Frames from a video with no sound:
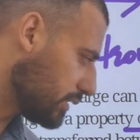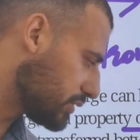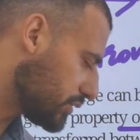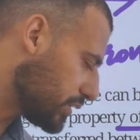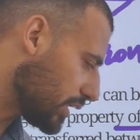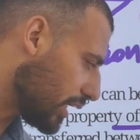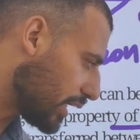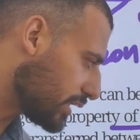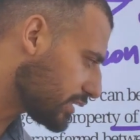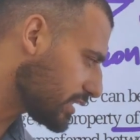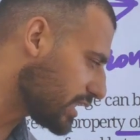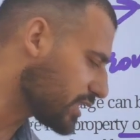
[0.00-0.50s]

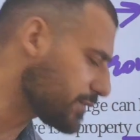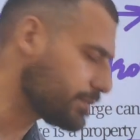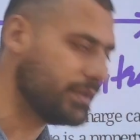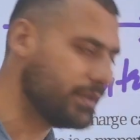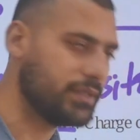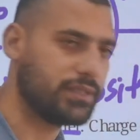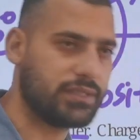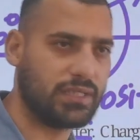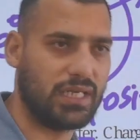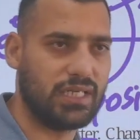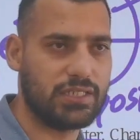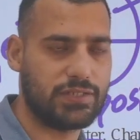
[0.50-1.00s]
charge has been
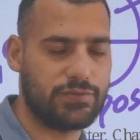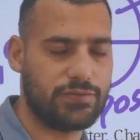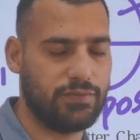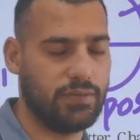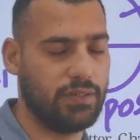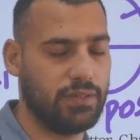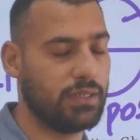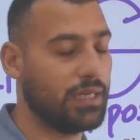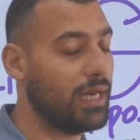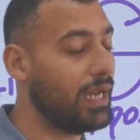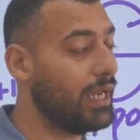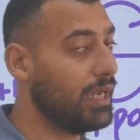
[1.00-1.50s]

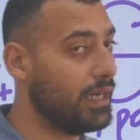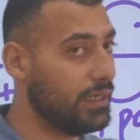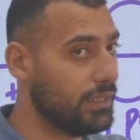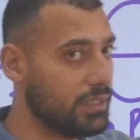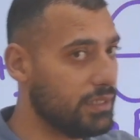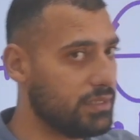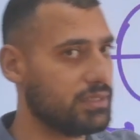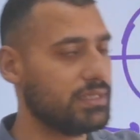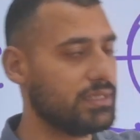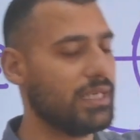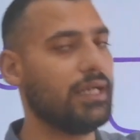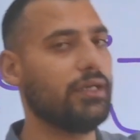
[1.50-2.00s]
transferred. I
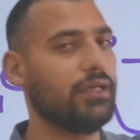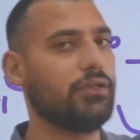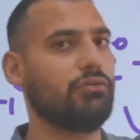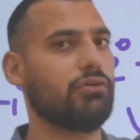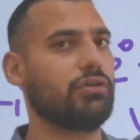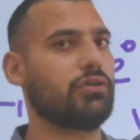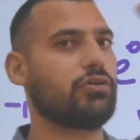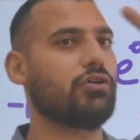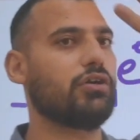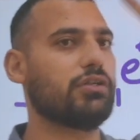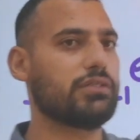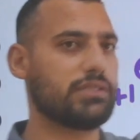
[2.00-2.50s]
understand
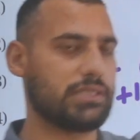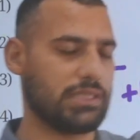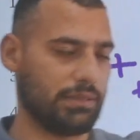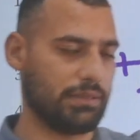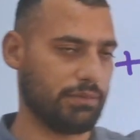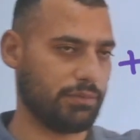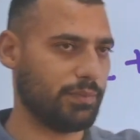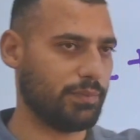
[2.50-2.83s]
your concept,